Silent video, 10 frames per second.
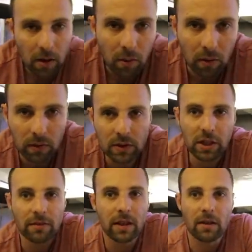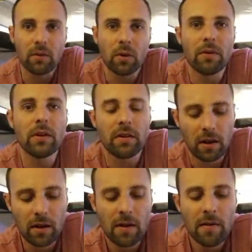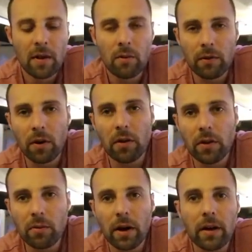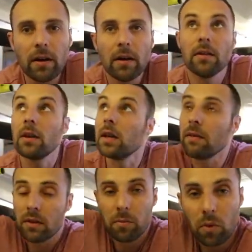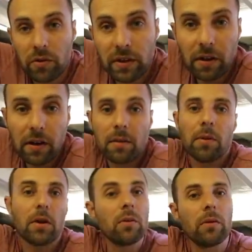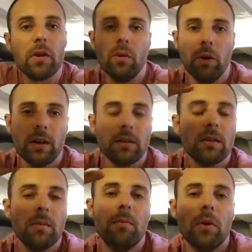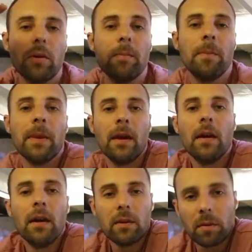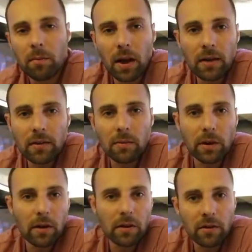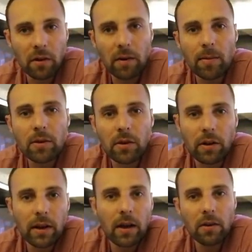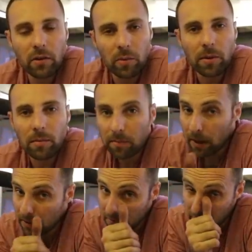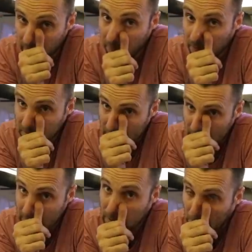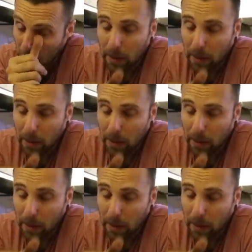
what we've achieved out of all of this, we've got the rudder is gonna give us more steering because we've got the wings top and bottom. It's been blasted, we know there's no rubbish on it now, it's all been painted with epoxy etch.